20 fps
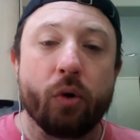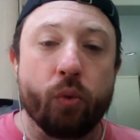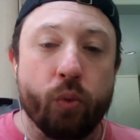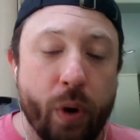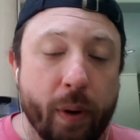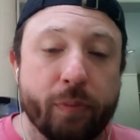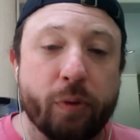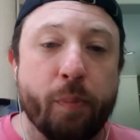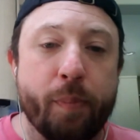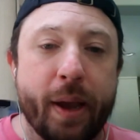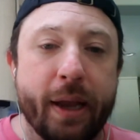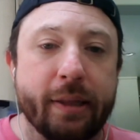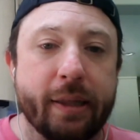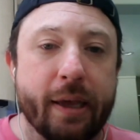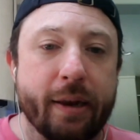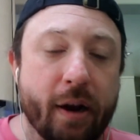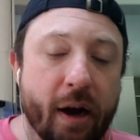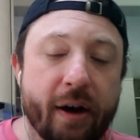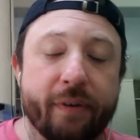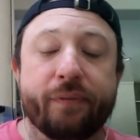ripped the
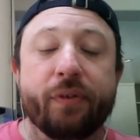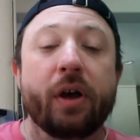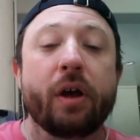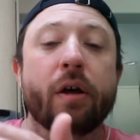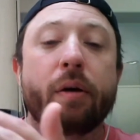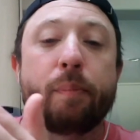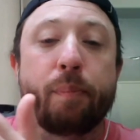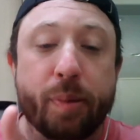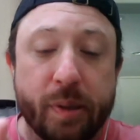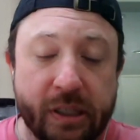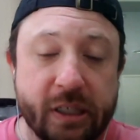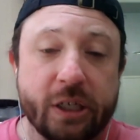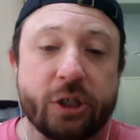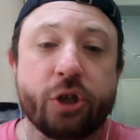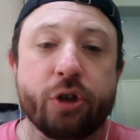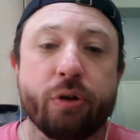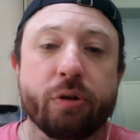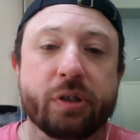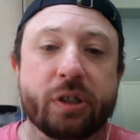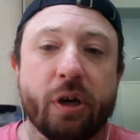Band-Aid off,
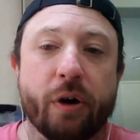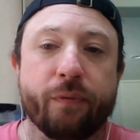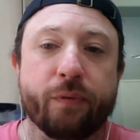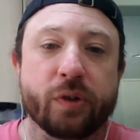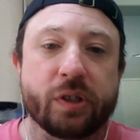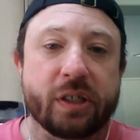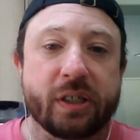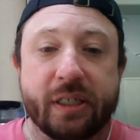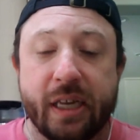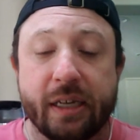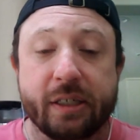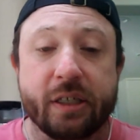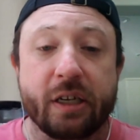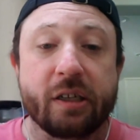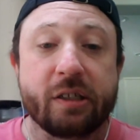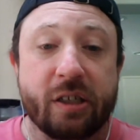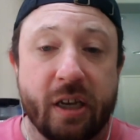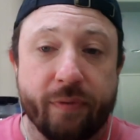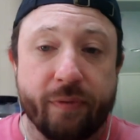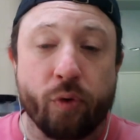position yourself for success in
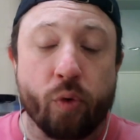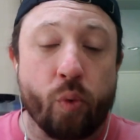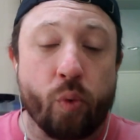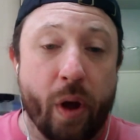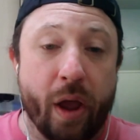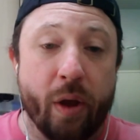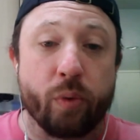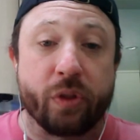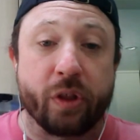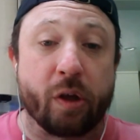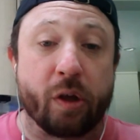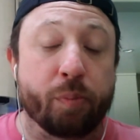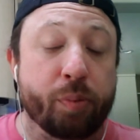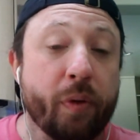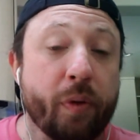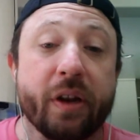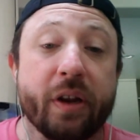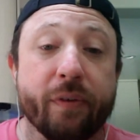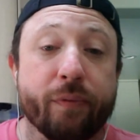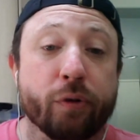a different way with a
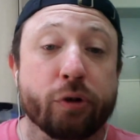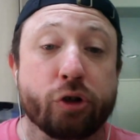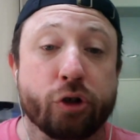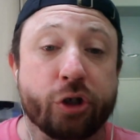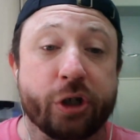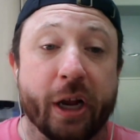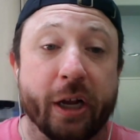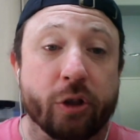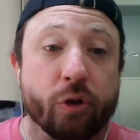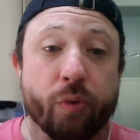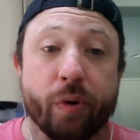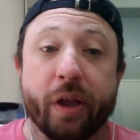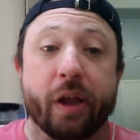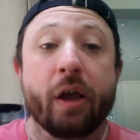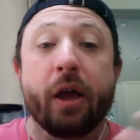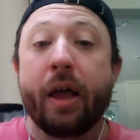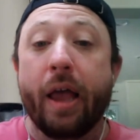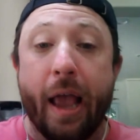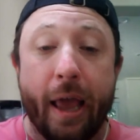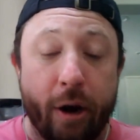completely different trajectory,
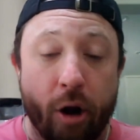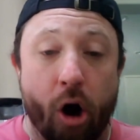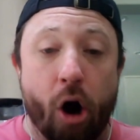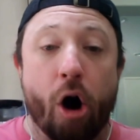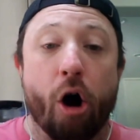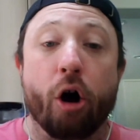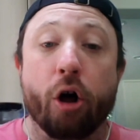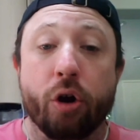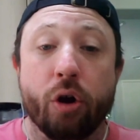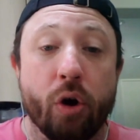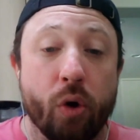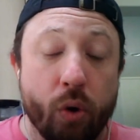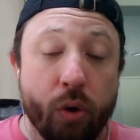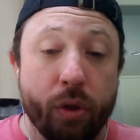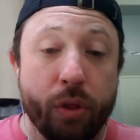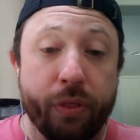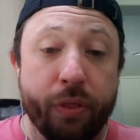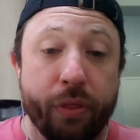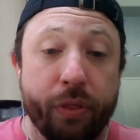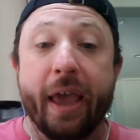and on
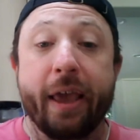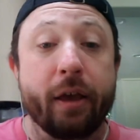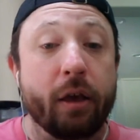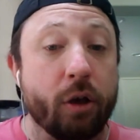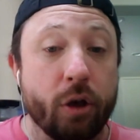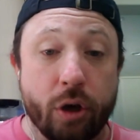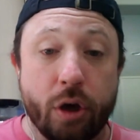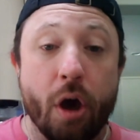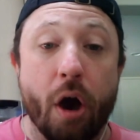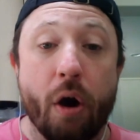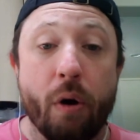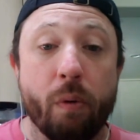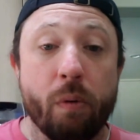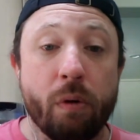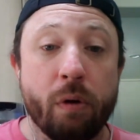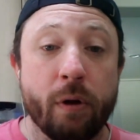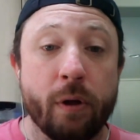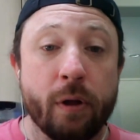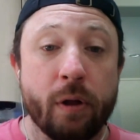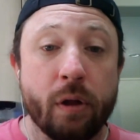they go.
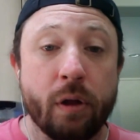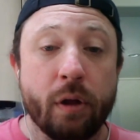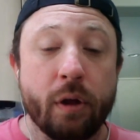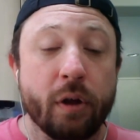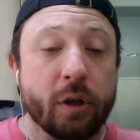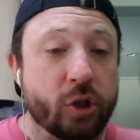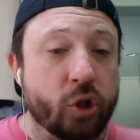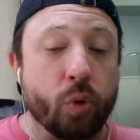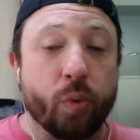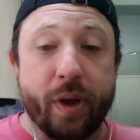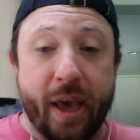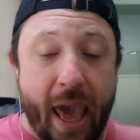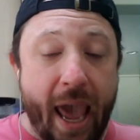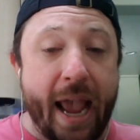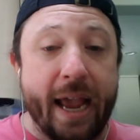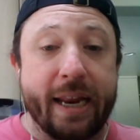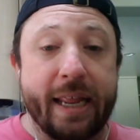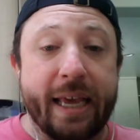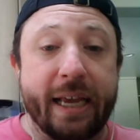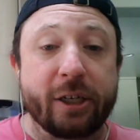So
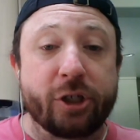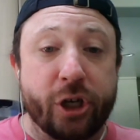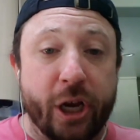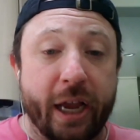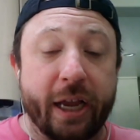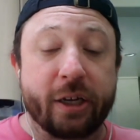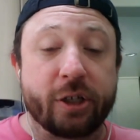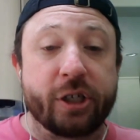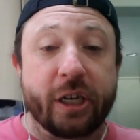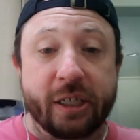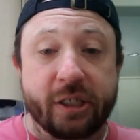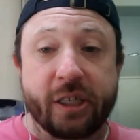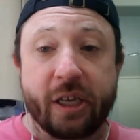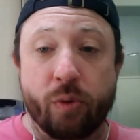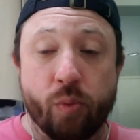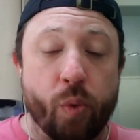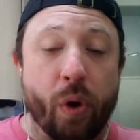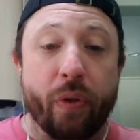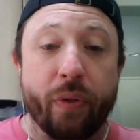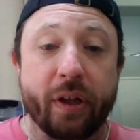can he change? Is he
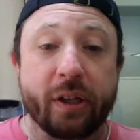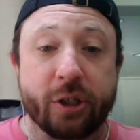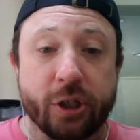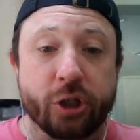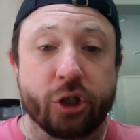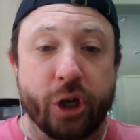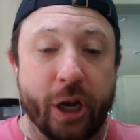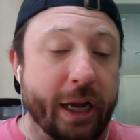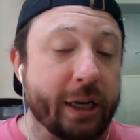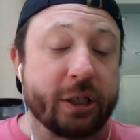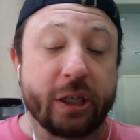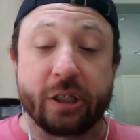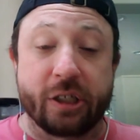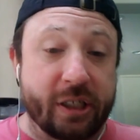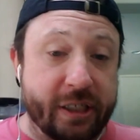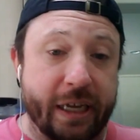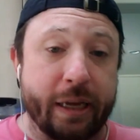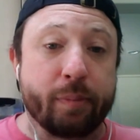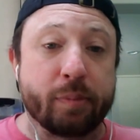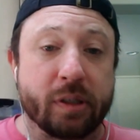willing to change? It
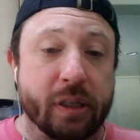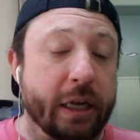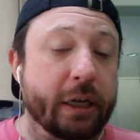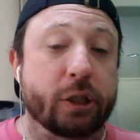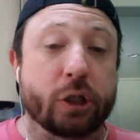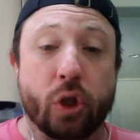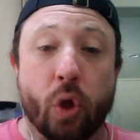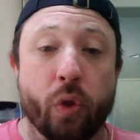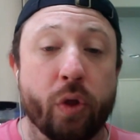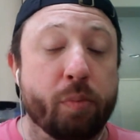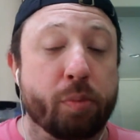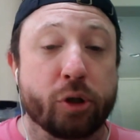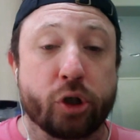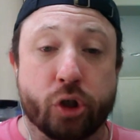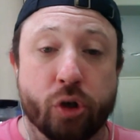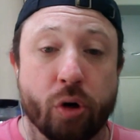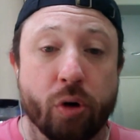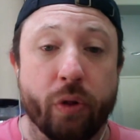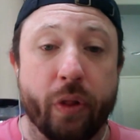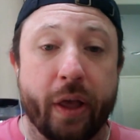seems like slowly but
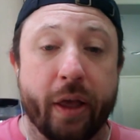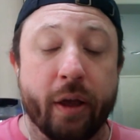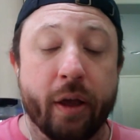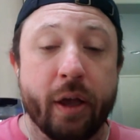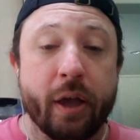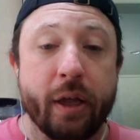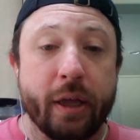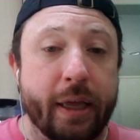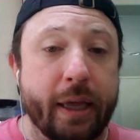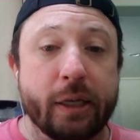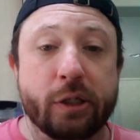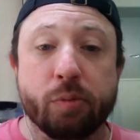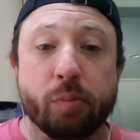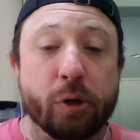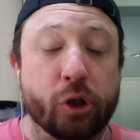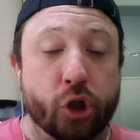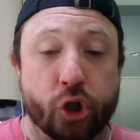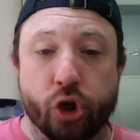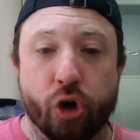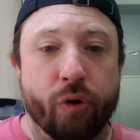surely he's
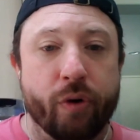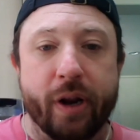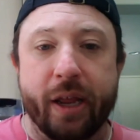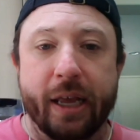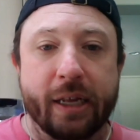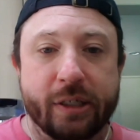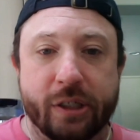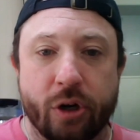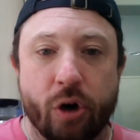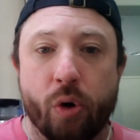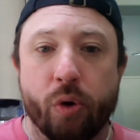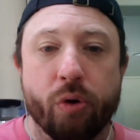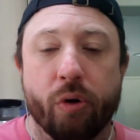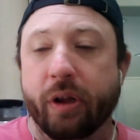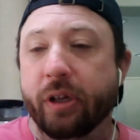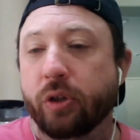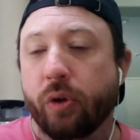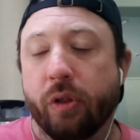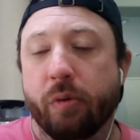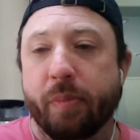maturing as an owner.
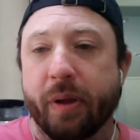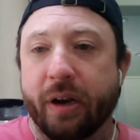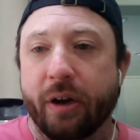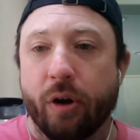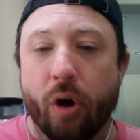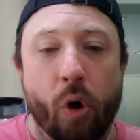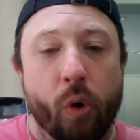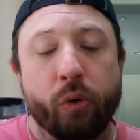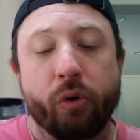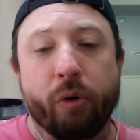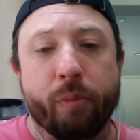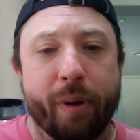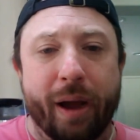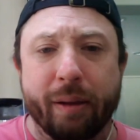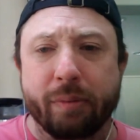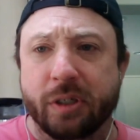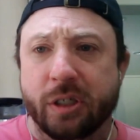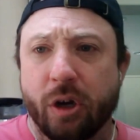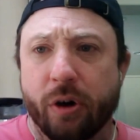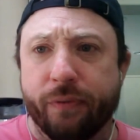He's only been an owner by
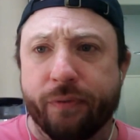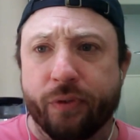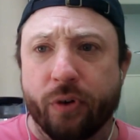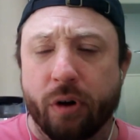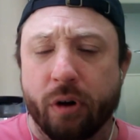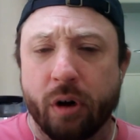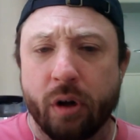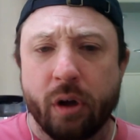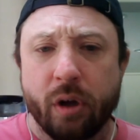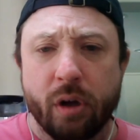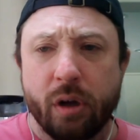himself for,